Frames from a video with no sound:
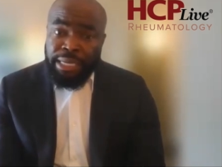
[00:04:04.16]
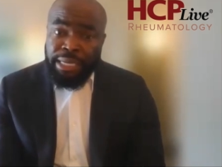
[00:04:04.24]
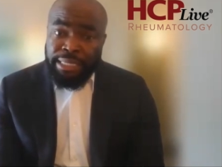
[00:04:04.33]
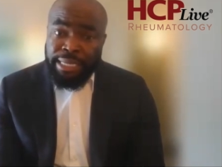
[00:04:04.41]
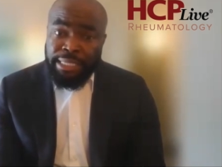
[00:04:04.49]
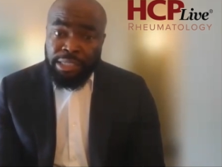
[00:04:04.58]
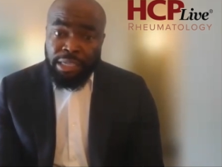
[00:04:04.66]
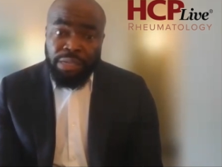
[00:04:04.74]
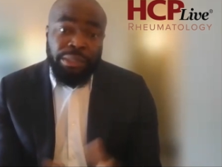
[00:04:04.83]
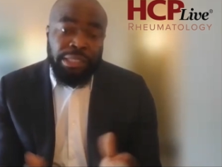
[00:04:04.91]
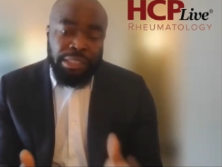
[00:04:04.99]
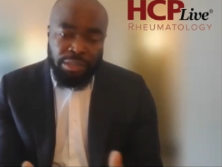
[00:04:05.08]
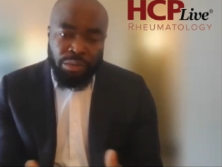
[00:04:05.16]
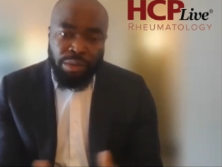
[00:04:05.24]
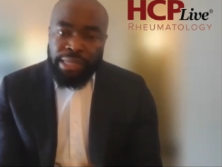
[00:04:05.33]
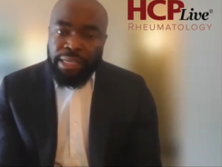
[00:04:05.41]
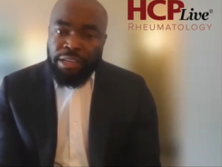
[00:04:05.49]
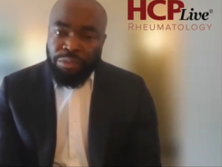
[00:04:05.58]
PSA study, which is
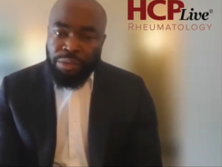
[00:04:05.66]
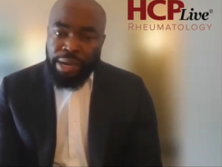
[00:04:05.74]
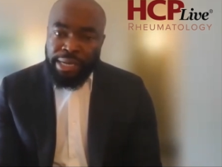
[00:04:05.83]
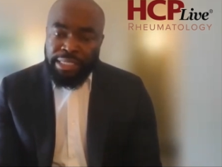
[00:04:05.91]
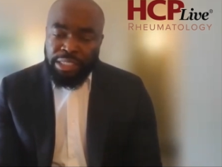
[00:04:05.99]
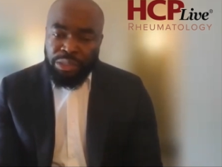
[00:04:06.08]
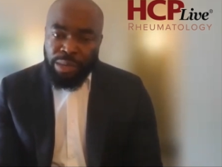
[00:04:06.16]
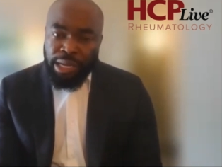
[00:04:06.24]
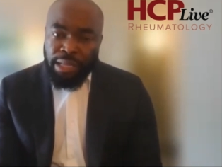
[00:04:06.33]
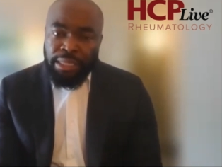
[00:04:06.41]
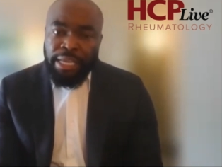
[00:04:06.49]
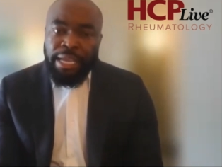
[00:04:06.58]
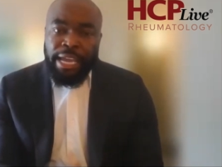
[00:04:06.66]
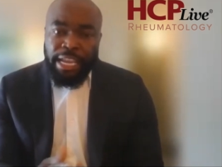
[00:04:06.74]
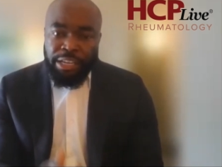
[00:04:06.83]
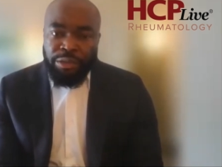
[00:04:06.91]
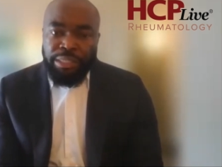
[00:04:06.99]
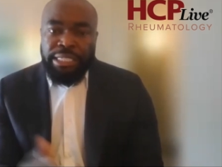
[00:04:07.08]
psoriatic arthritis as well. And
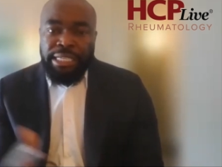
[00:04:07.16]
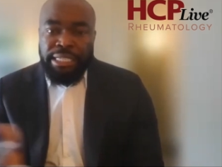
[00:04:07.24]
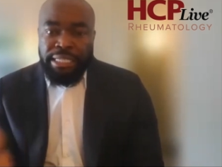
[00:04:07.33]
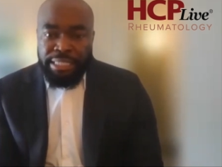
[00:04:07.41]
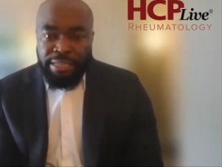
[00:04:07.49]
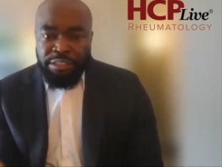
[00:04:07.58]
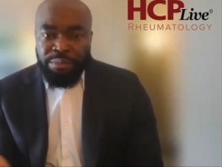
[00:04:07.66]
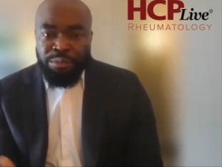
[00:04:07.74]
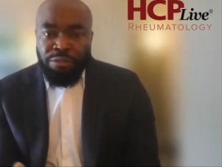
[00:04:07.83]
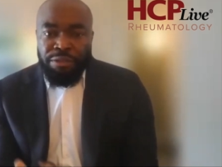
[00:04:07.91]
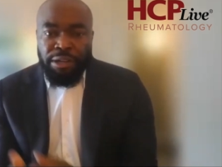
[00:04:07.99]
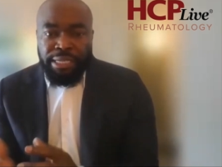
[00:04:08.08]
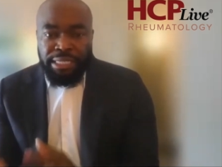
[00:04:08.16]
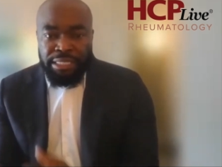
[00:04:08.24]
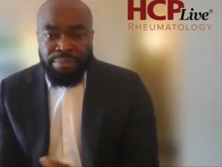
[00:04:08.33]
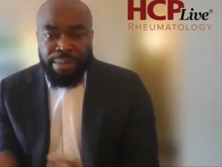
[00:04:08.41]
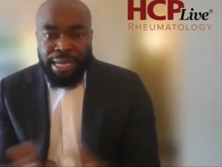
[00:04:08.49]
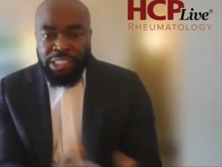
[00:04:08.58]
you're seeing the safety profile that is
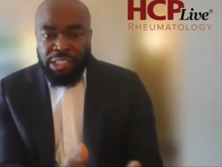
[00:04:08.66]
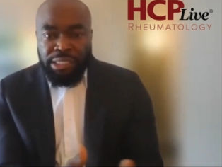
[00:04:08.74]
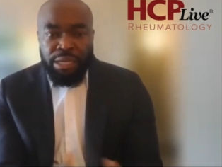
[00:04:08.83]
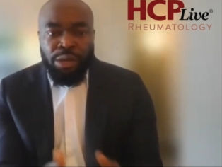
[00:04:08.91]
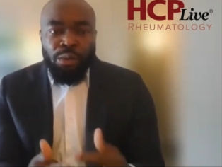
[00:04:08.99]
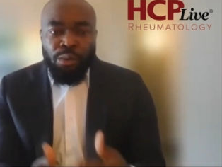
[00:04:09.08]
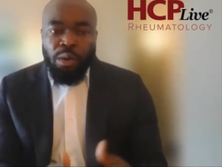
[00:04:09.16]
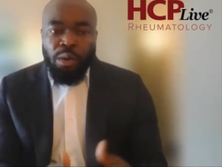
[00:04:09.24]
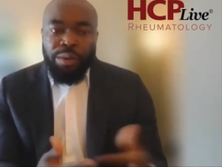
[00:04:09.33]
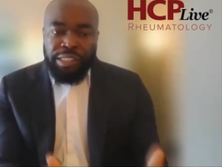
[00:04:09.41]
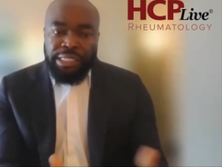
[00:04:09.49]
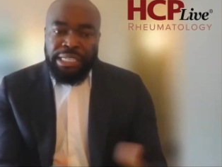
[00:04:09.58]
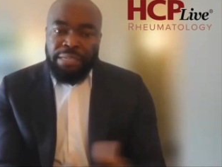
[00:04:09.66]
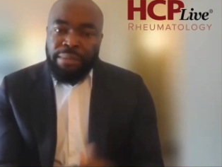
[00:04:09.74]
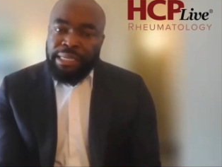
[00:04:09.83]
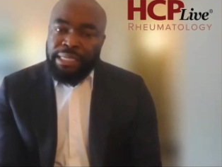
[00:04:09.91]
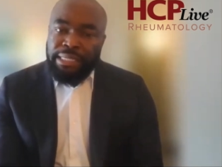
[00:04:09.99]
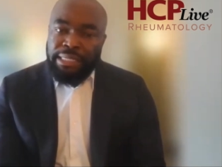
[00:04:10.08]
matching what we're seeing
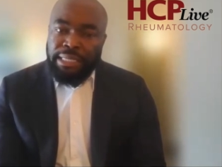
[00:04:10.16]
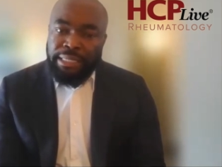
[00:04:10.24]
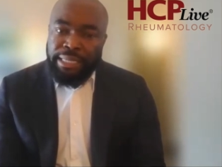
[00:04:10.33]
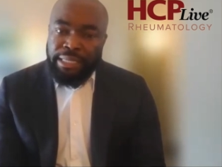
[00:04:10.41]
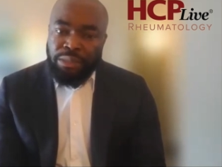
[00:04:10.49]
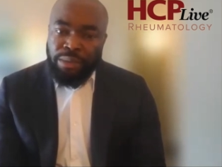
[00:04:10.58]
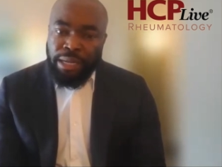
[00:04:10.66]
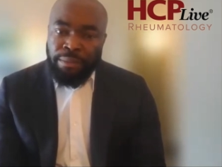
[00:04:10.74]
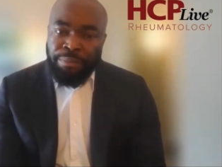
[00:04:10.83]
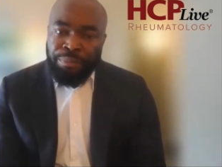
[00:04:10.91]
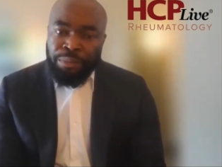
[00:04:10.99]
mechanistically as well.